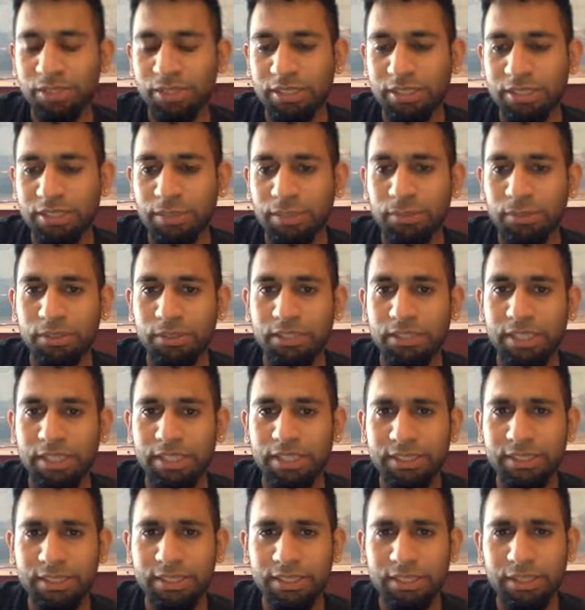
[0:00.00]
double
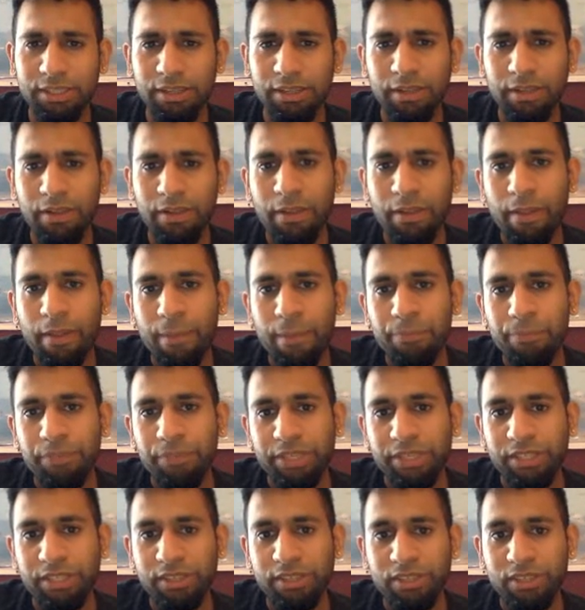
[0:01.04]
attack. He
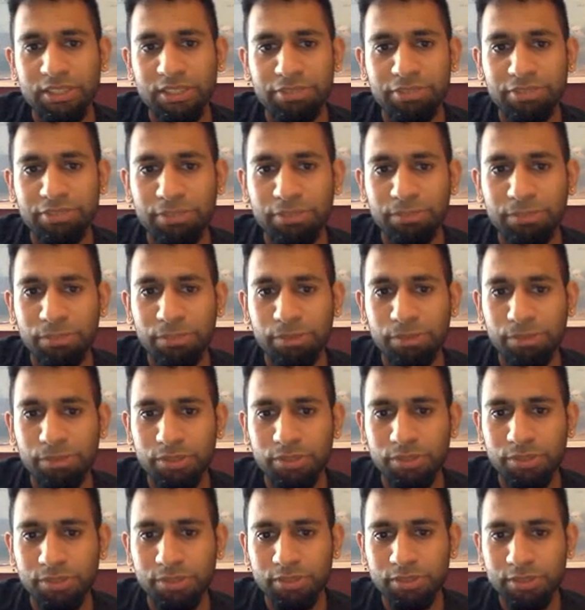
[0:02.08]
cannot defend both.
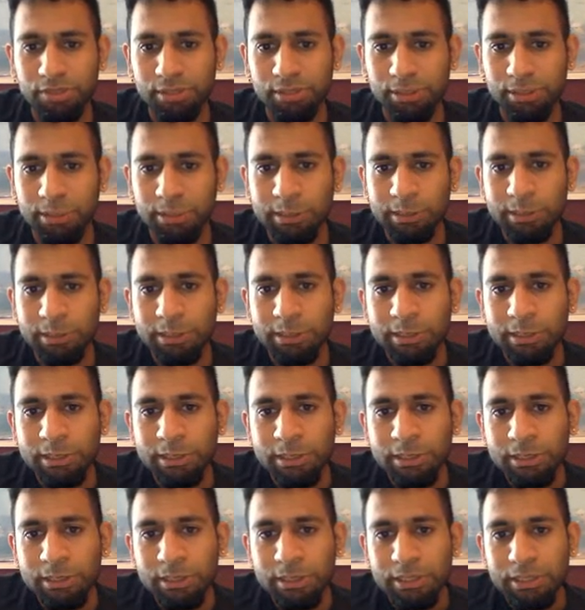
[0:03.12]

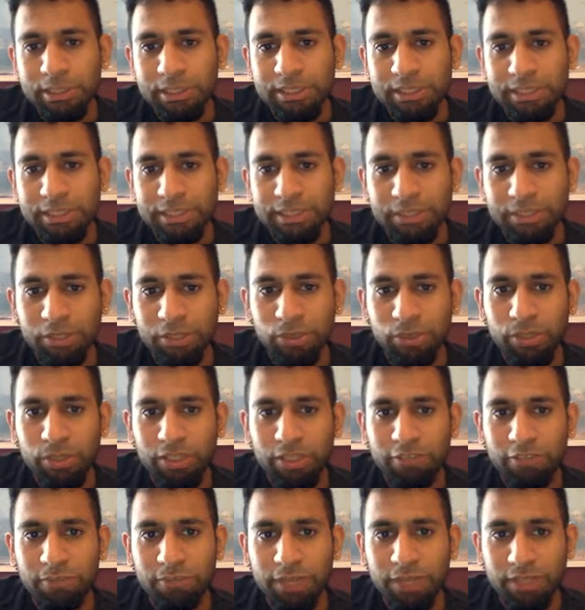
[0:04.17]
Takes my queen, I have
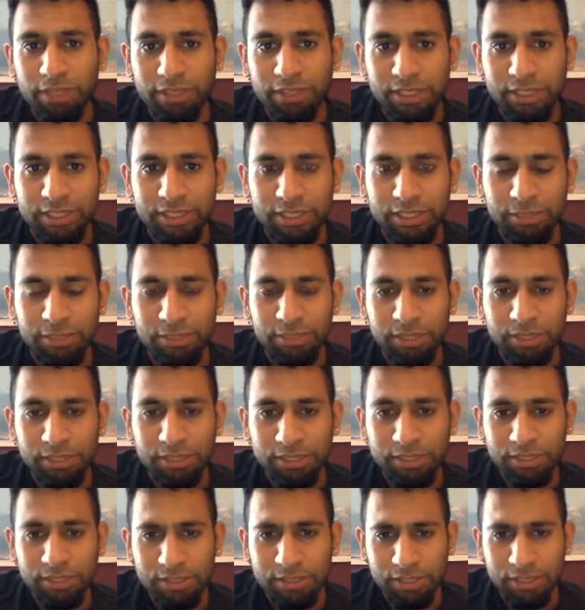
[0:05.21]
back rank,
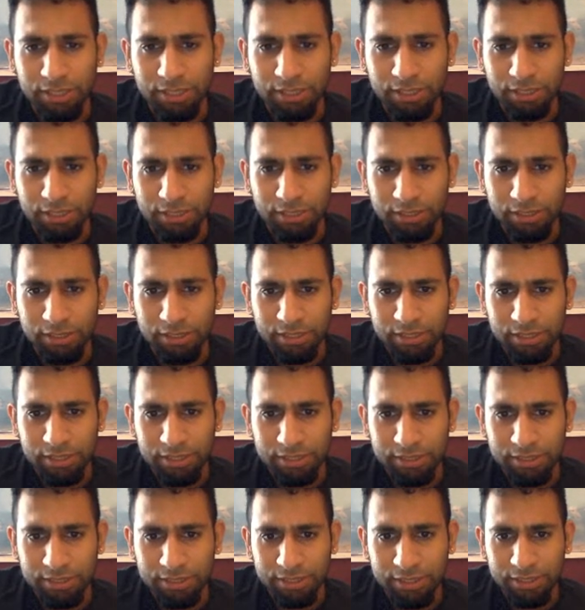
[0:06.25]
checkmate. I think that's
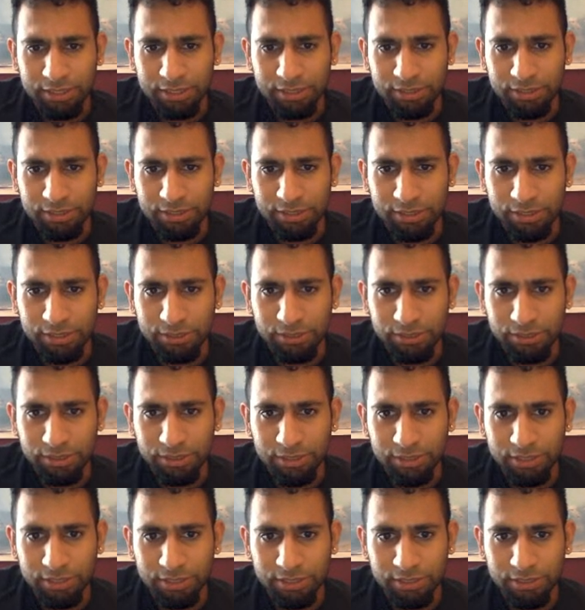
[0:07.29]
the answer.
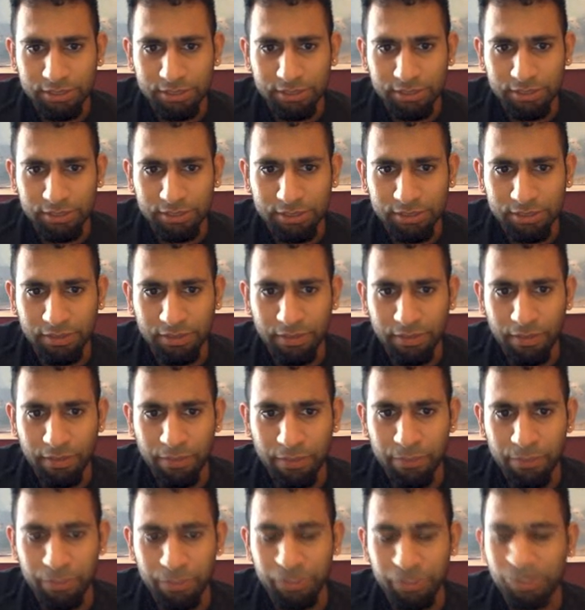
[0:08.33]
Yes.
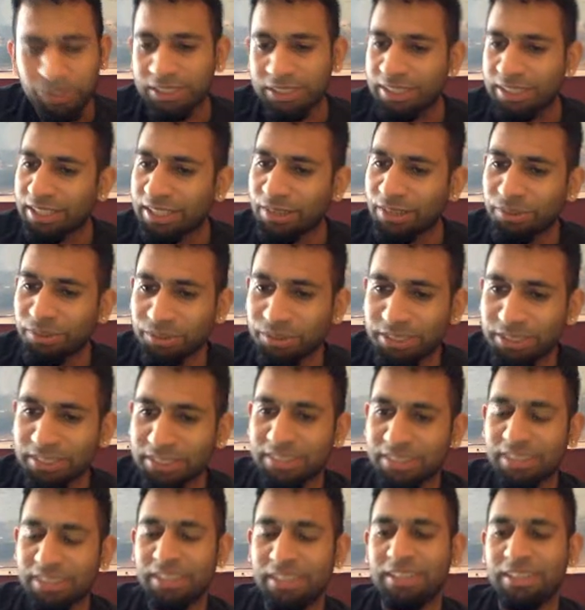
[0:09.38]
So you see how it was
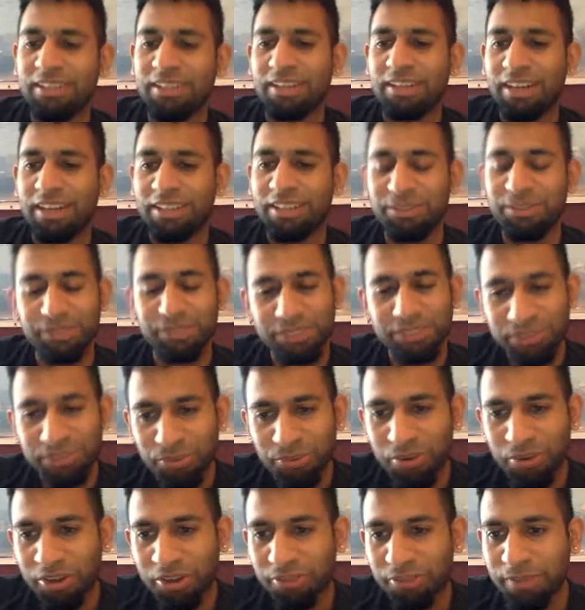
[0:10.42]
so
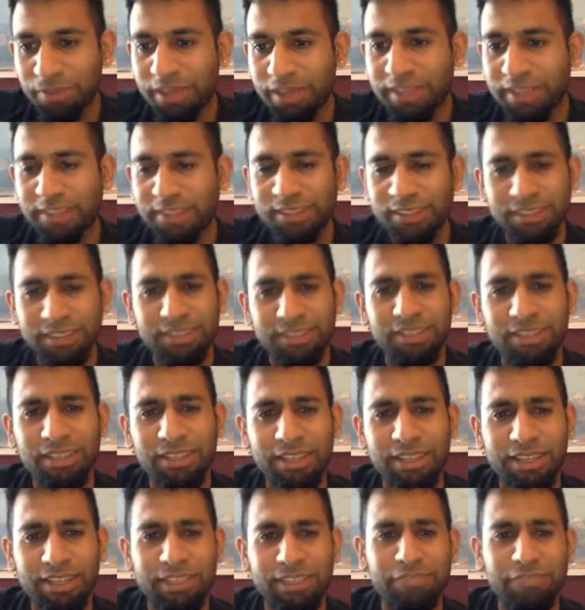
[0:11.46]
automatic
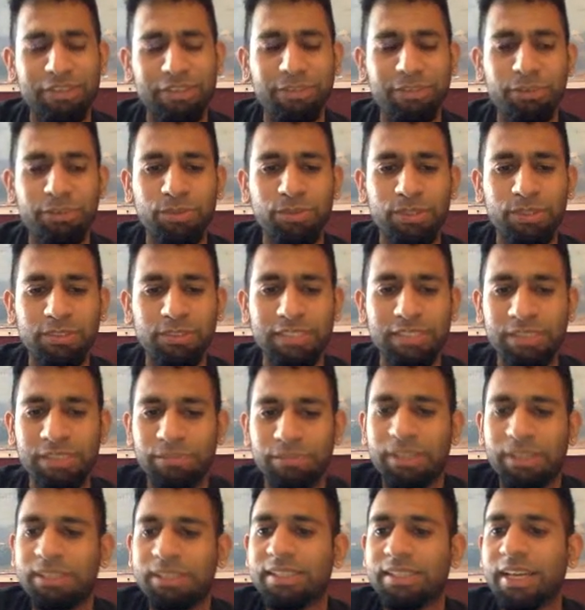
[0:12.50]
identifying the motifs, and it
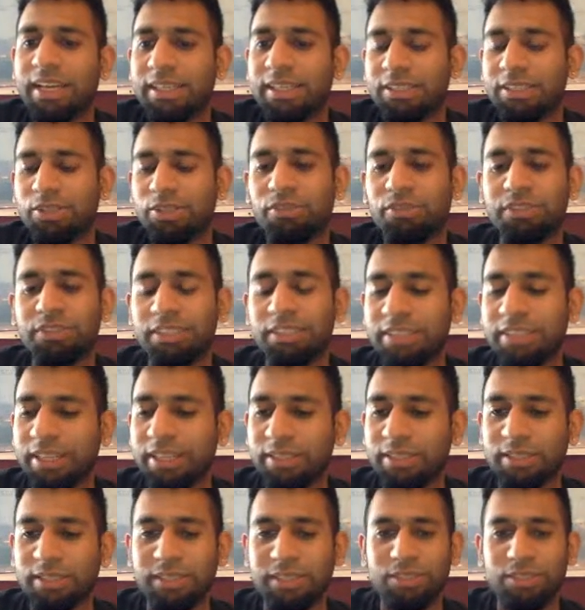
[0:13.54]
made solving the
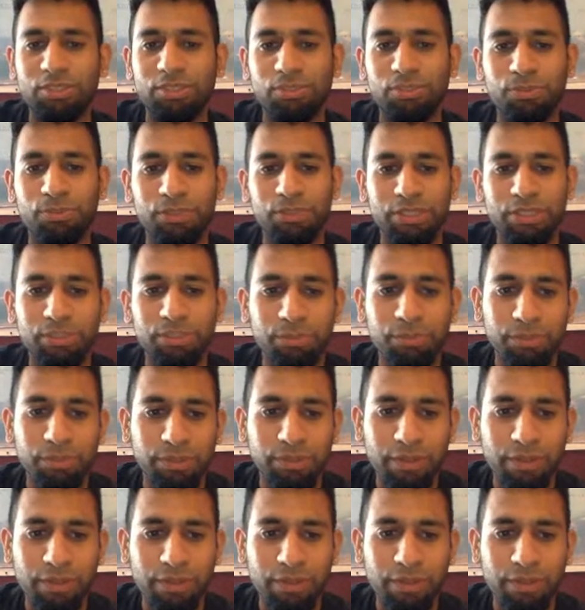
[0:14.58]
tactics super simple.